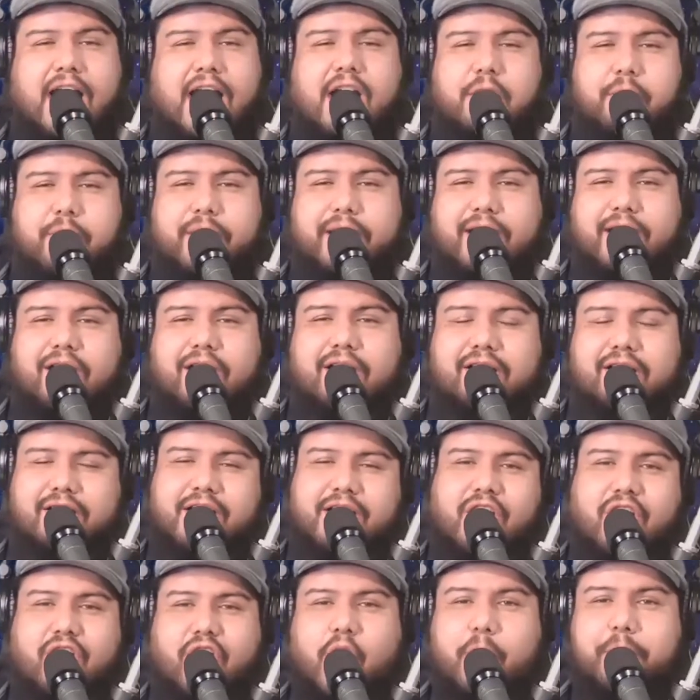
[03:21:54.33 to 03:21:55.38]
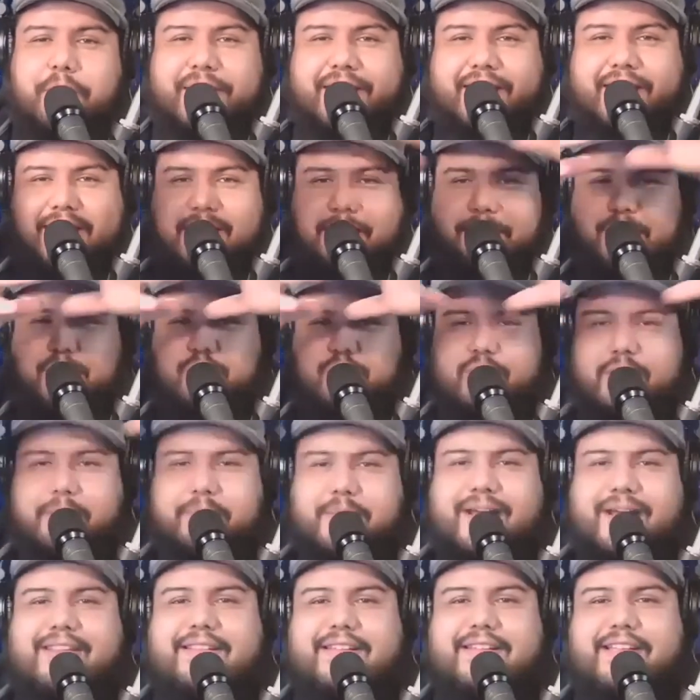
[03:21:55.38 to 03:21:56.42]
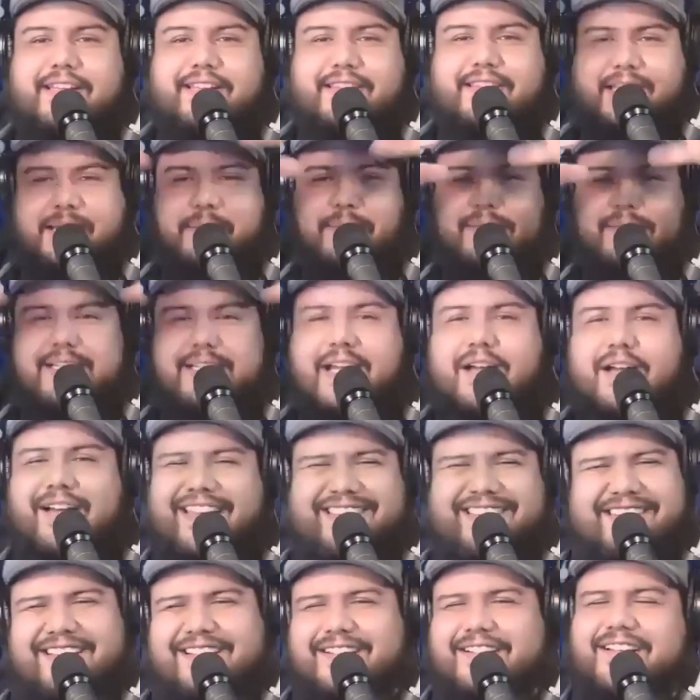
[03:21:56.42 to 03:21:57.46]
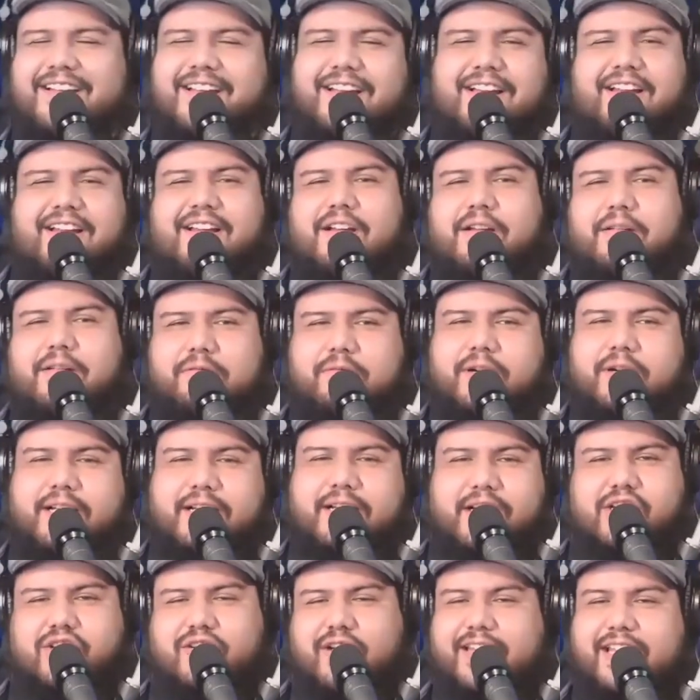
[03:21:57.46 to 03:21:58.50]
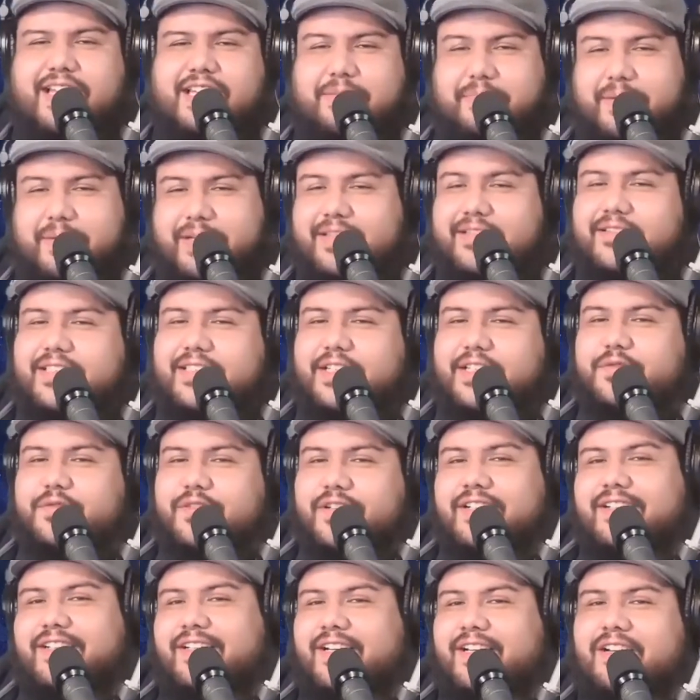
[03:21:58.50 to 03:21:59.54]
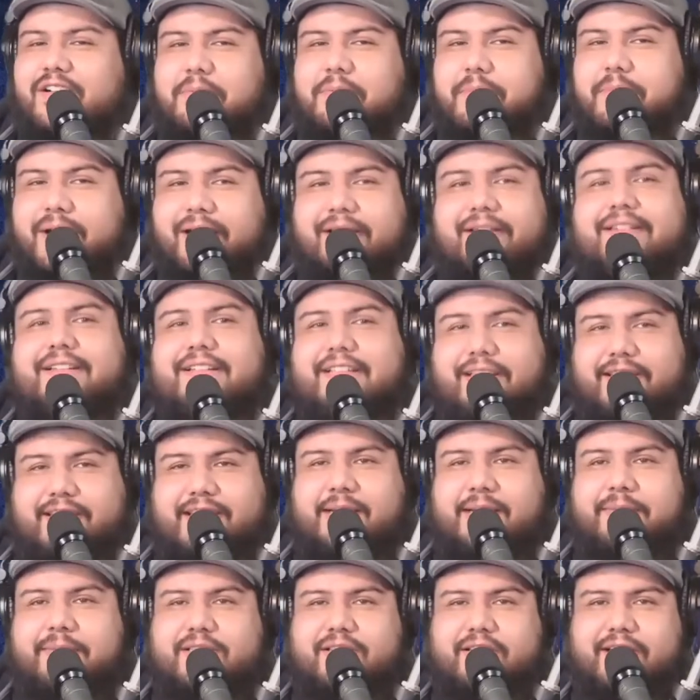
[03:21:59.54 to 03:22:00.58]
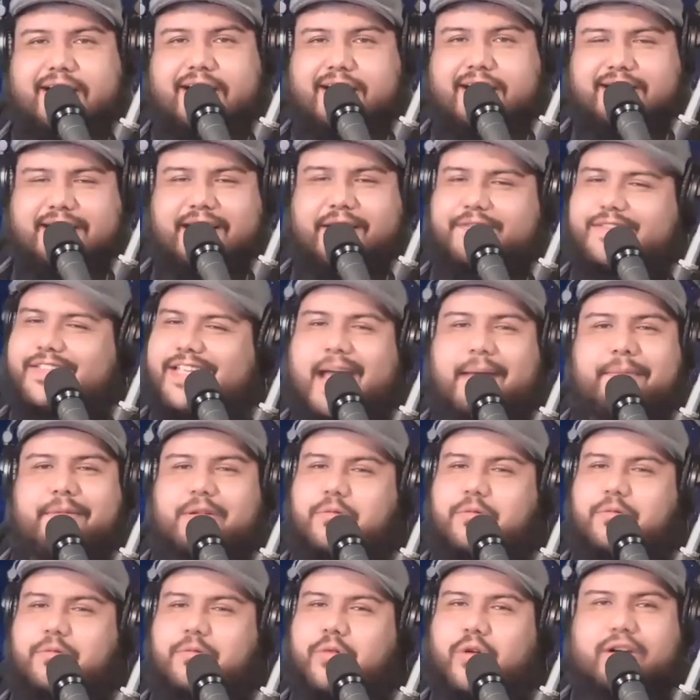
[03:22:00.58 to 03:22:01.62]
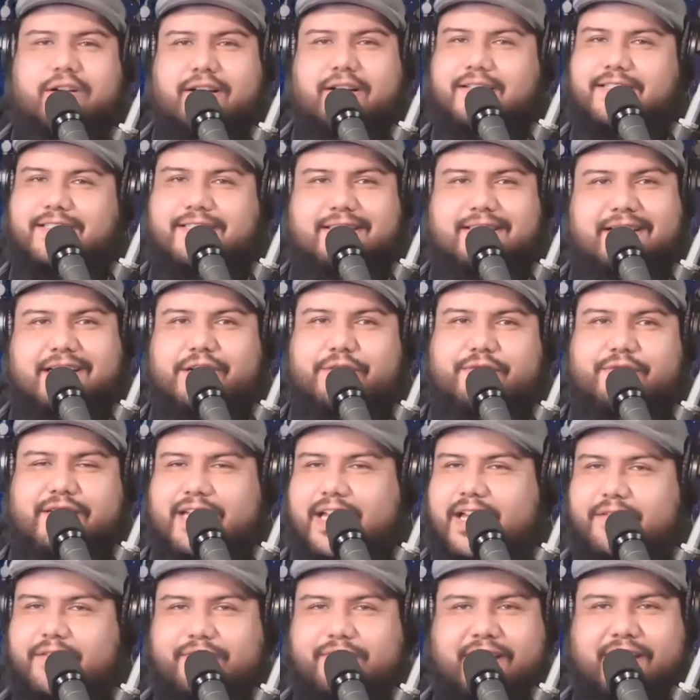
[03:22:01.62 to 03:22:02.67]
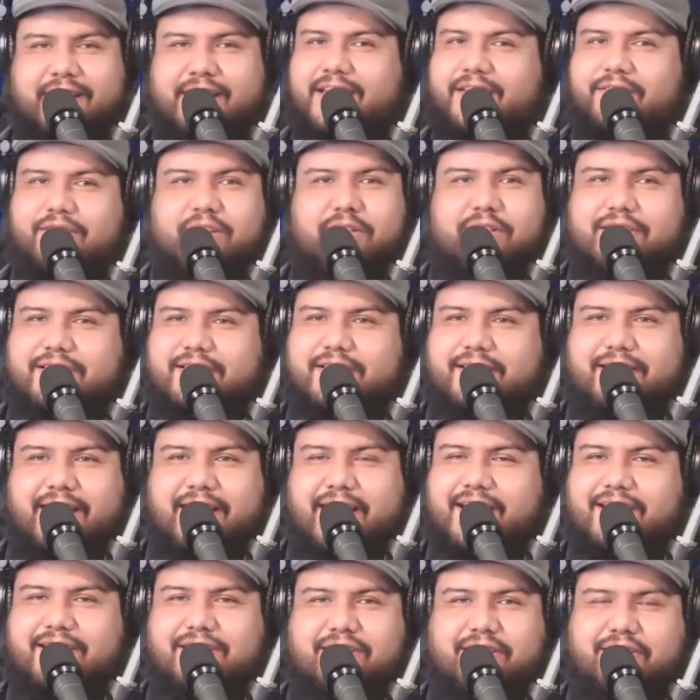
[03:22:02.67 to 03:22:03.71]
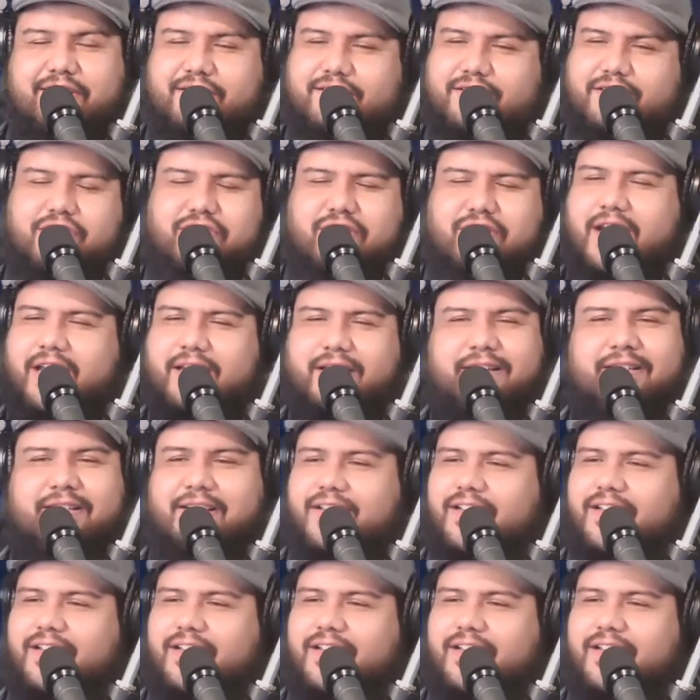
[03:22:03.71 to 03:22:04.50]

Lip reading: We are opening it up to a monthly themes now. I think we're going to try that to be a little different, a monthly theme. So you guys have time to work on stuff and you have any of those days to try and